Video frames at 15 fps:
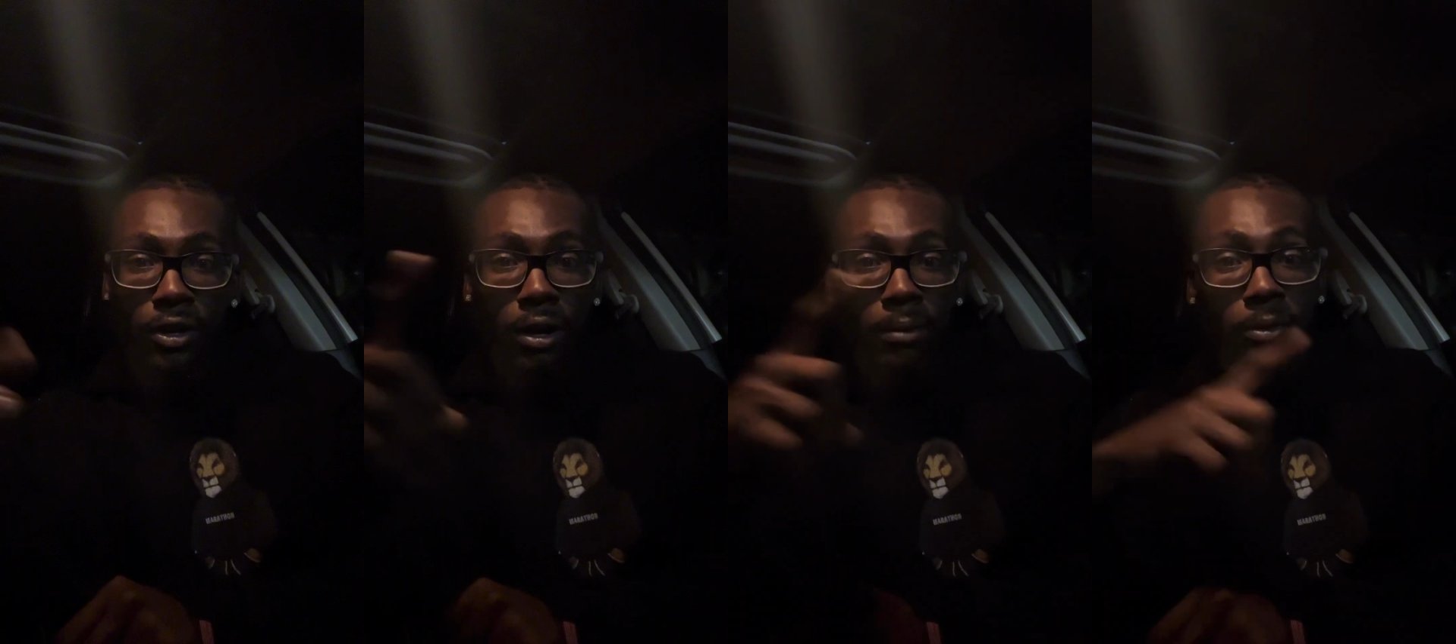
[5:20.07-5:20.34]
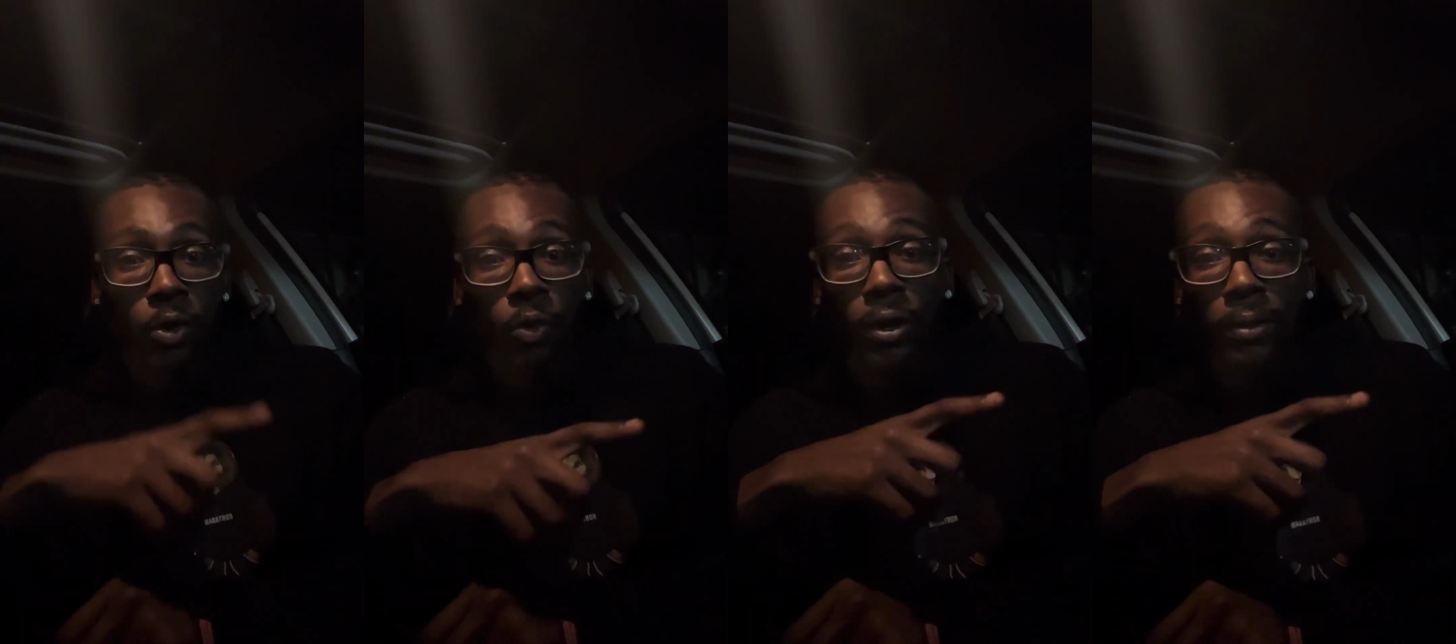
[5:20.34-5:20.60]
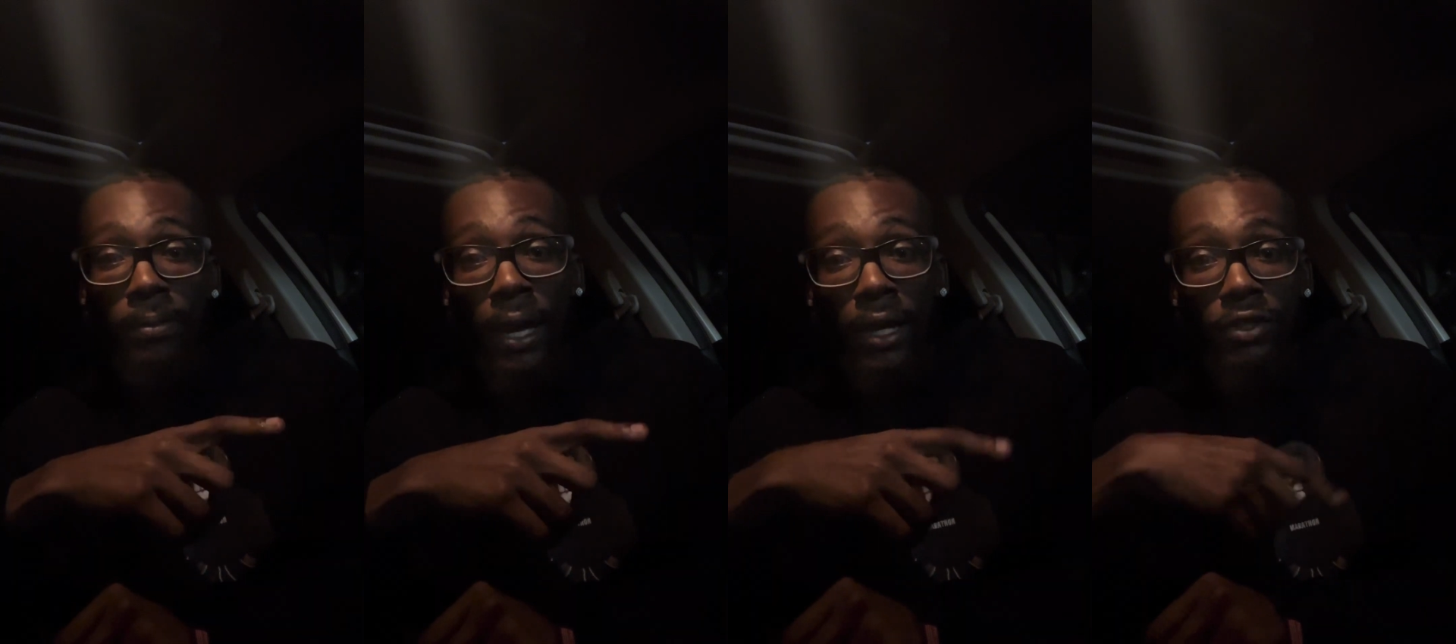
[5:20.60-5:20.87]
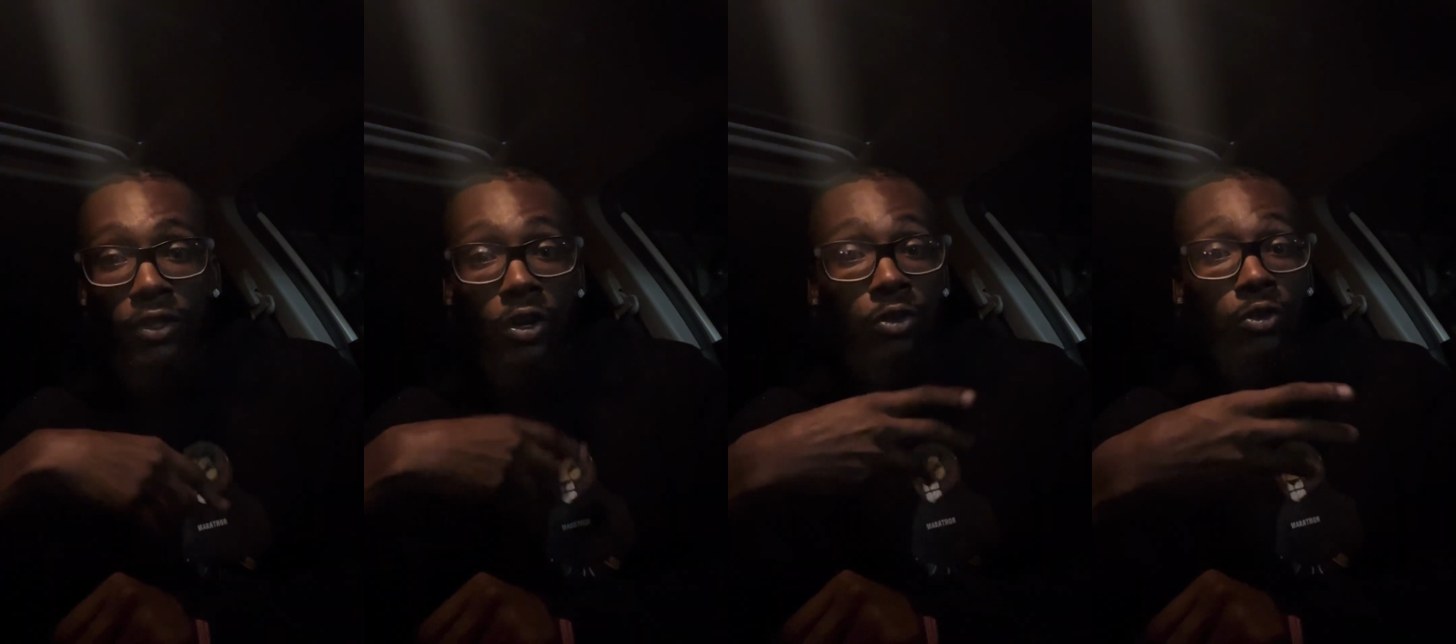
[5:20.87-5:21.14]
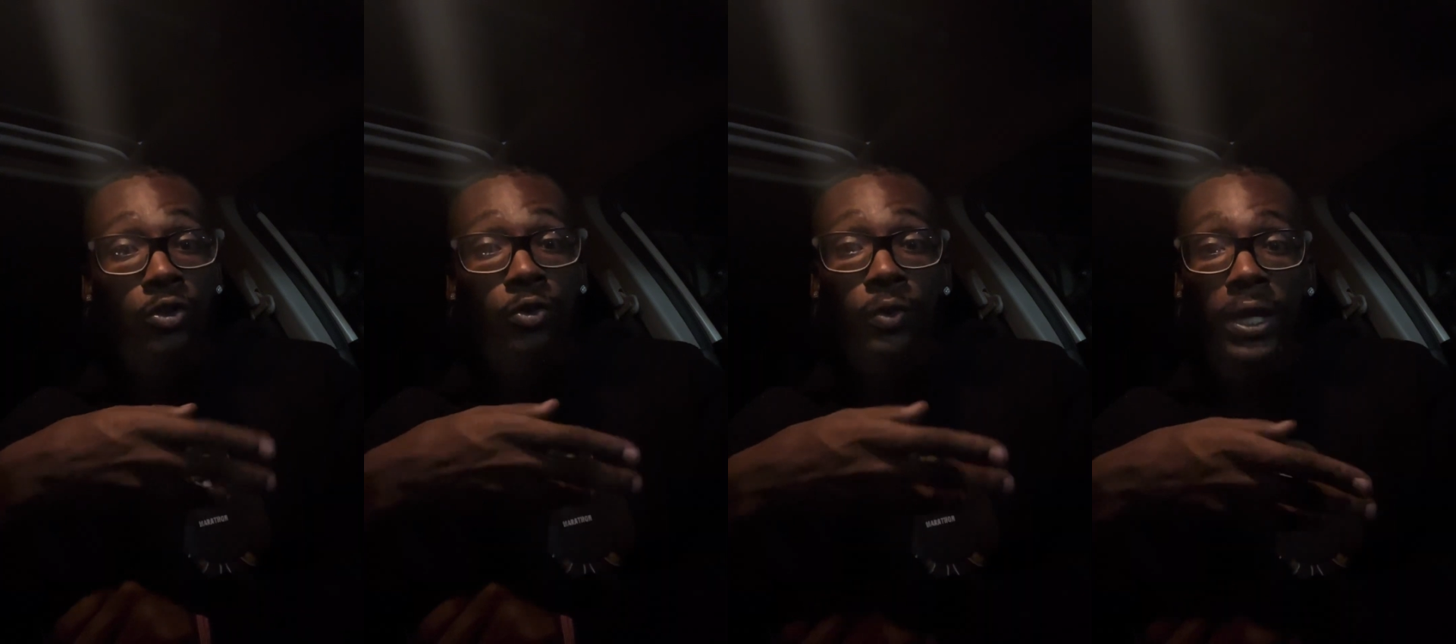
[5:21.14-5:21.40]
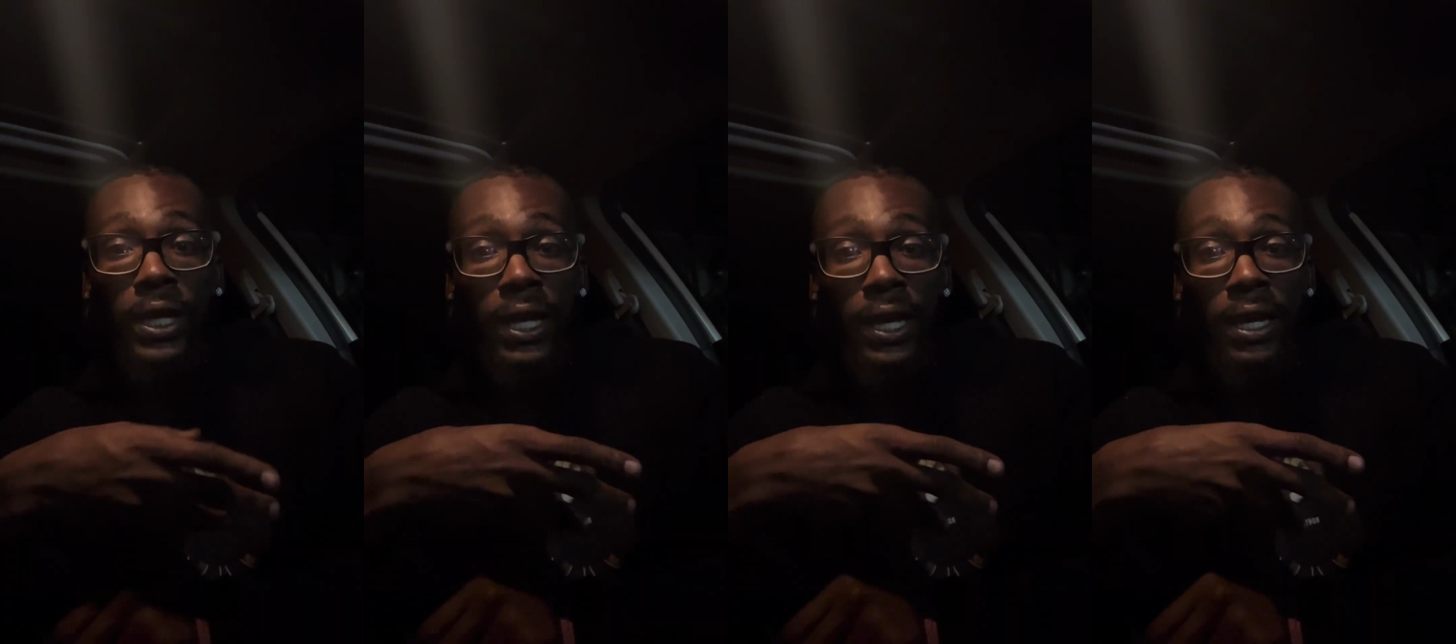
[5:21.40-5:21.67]
I'm going back to go do it
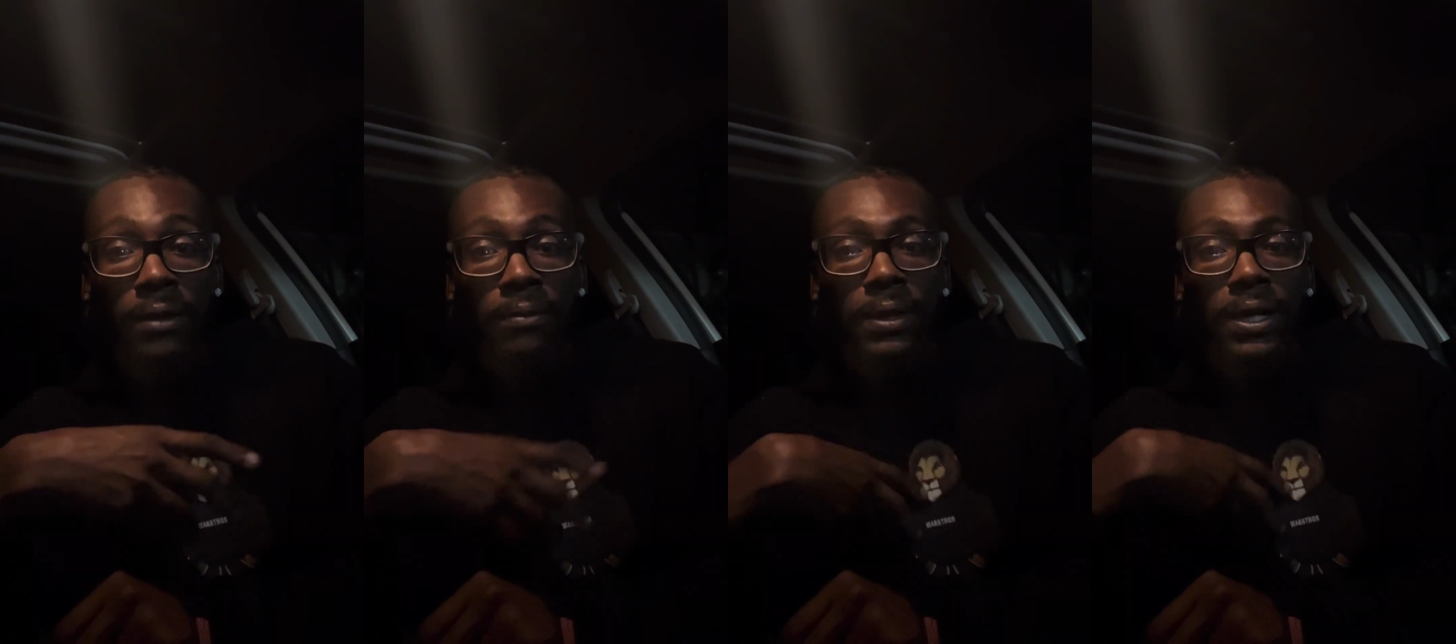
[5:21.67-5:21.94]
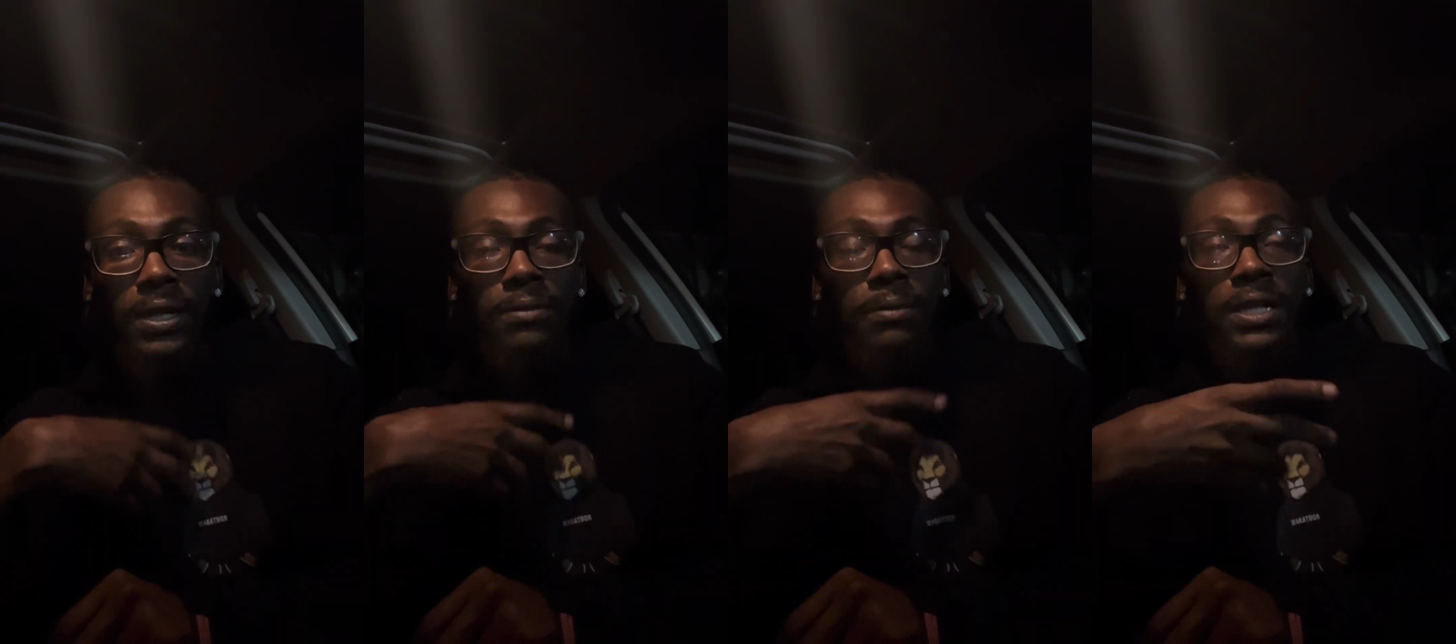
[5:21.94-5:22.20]
again because my